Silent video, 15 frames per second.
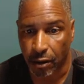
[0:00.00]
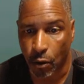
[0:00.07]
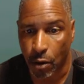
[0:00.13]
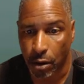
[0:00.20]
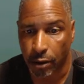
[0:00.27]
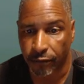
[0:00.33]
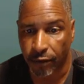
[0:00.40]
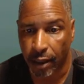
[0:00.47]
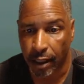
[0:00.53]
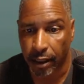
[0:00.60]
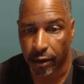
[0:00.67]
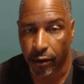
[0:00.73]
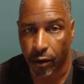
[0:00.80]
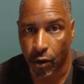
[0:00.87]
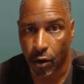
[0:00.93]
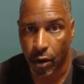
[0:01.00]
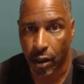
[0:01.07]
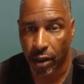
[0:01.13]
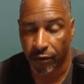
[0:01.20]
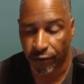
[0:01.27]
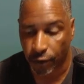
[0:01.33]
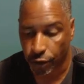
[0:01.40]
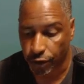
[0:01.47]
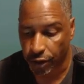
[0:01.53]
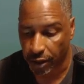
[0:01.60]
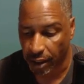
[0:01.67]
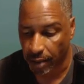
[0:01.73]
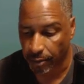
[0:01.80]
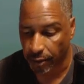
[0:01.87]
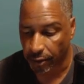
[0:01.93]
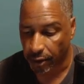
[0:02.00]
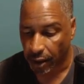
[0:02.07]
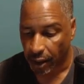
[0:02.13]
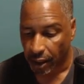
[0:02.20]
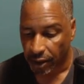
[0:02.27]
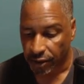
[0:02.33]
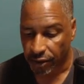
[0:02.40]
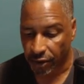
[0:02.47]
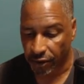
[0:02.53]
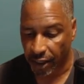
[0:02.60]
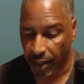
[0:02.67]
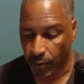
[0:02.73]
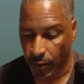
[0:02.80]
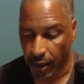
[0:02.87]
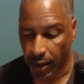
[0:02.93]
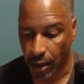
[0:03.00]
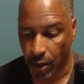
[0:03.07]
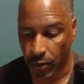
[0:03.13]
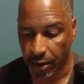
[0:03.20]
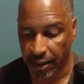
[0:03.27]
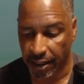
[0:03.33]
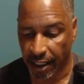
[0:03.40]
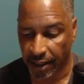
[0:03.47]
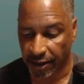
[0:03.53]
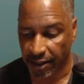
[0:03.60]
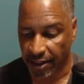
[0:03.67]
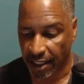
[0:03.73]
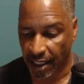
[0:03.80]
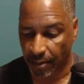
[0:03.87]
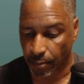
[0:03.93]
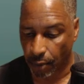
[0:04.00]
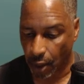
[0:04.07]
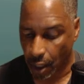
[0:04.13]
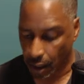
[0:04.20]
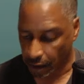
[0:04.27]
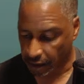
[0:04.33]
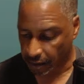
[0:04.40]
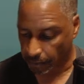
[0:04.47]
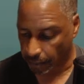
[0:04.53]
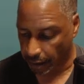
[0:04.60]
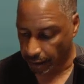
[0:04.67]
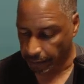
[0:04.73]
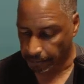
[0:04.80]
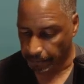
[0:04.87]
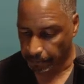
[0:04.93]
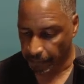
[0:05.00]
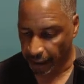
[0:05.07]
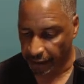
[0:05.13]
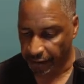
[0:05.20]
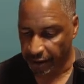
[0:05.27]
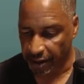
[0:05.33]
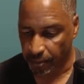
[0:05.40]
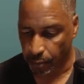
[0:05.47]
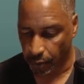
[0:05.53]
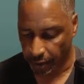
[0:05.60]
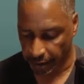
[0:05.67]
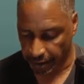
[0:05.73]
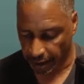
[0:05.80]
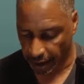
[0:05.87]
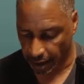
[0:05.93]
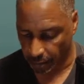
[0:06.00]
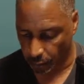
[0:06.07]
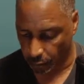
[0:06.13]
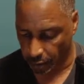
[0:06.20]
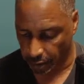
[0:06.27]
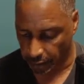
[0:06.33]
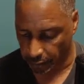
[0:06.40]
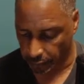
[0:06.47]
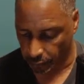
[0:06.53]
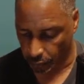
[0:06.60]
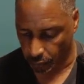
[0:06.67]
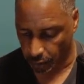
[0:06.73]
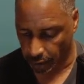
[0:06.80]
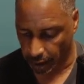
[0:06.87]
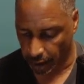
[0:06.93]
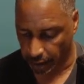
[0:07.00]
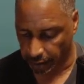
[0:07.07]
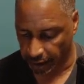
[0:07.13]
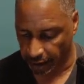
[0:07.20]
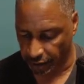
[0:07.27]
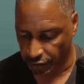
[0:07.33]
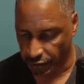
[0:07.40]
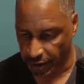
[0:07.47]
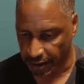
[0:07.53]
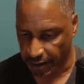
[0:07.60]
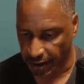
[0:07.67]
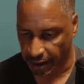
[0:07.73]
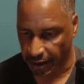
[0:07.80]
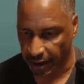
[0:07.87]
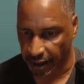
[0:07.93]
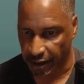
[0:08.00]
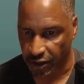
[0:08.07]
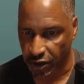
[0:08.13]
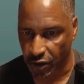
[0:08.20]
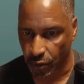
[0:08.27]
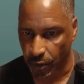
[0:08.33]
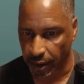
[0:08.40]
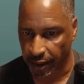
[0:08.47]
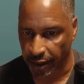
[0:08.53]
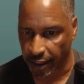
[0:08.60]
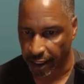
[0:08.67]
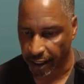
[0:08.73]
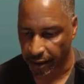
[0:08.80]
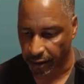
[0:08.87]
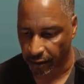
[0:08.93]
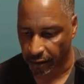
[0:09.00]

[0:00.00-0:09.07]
qualifier or a version number so that we always get the same box. But at this point in time, we're not interested in doing that.